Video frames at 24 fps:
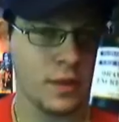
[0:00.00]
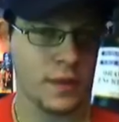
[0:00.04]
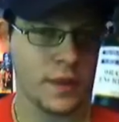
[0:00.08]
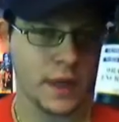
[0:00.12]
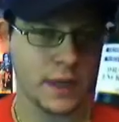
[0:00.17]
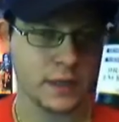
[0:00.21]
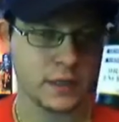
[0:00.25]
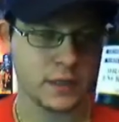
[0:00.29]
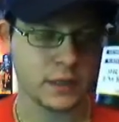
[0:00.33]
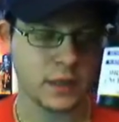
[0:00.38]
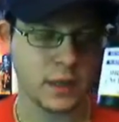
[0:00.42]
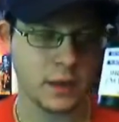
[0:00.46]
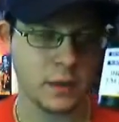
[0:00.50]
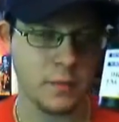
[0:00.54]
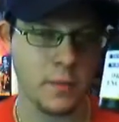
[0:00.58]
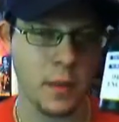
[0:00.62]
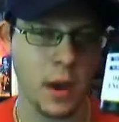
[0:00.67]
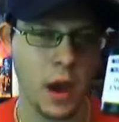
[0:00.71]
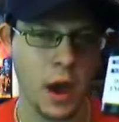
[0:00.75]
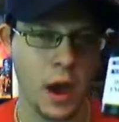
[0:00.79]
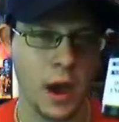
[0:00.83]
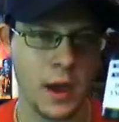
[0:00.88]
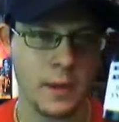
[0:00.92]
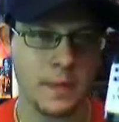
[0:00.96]
thing to
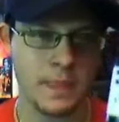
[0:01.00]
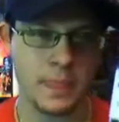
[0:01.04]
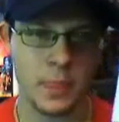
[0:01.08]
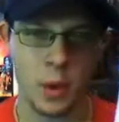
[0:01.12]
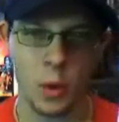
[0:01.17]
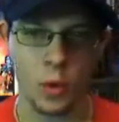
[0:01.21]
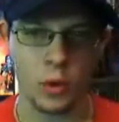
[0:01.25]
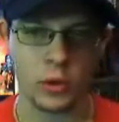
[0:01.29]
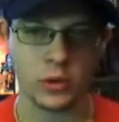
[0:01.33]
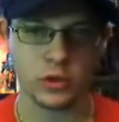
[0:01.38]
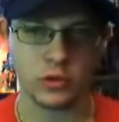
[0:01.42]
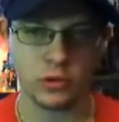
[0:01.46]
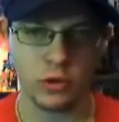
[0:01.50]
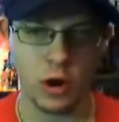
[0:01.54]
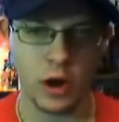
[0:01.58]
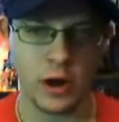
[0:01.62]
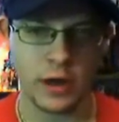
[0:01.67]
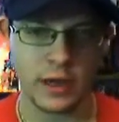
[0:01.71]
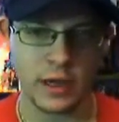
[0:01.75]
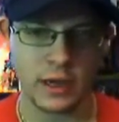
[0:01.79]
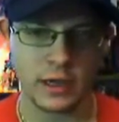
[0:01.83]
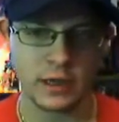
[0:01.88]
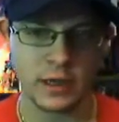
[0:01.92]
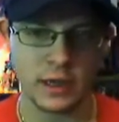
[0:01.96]
buy, or
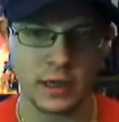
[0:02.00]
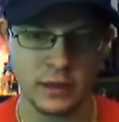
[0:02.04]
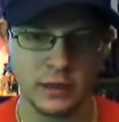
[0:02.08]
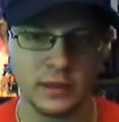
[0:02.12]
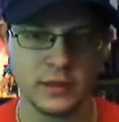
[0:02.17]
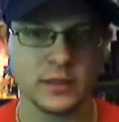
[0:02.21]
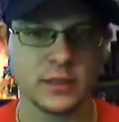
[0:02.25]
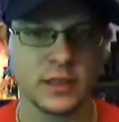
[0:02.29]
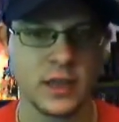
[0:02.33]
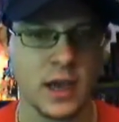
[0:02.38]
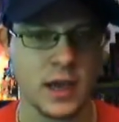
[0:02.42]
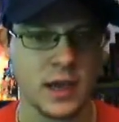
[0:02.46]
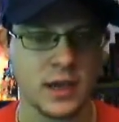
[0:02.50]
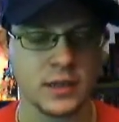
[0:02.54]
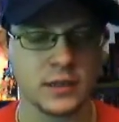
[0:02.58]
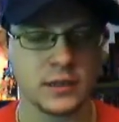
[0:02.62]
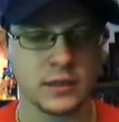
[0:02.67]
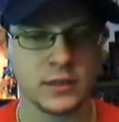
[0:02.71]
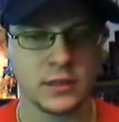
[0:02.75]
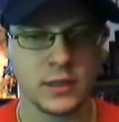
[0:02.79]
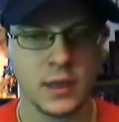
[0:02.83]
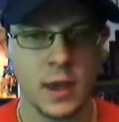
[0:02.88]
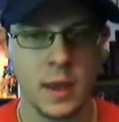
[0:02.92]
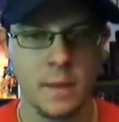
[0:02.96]
drawing ink in this
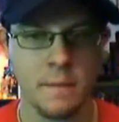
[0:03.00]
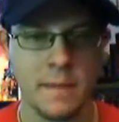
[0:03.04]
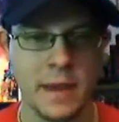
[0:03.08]
case.